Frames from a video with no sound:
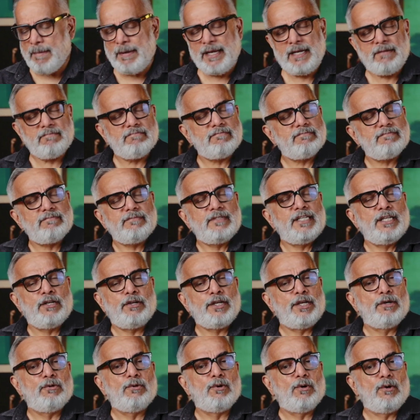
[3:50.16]
I mean,
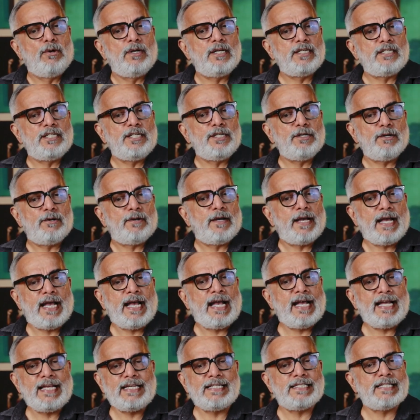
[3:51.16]
you hold it in your
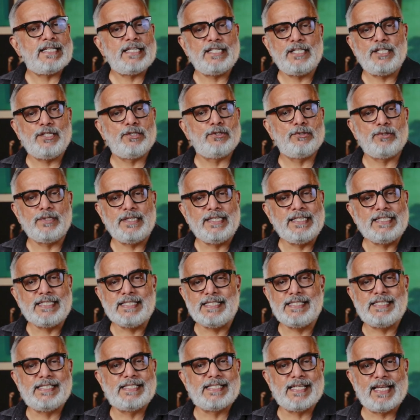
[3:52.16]
hand and you know
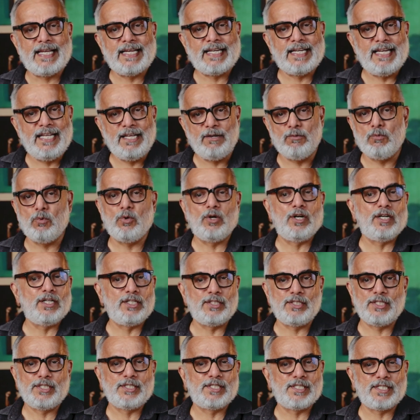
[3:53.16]
exactly
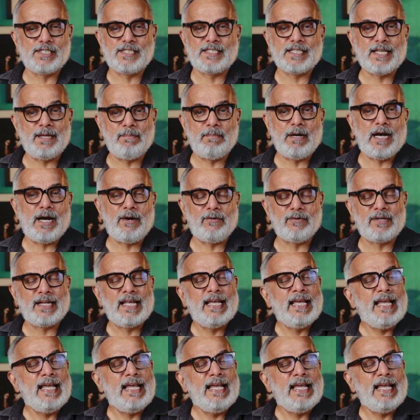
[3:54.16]
what this is about.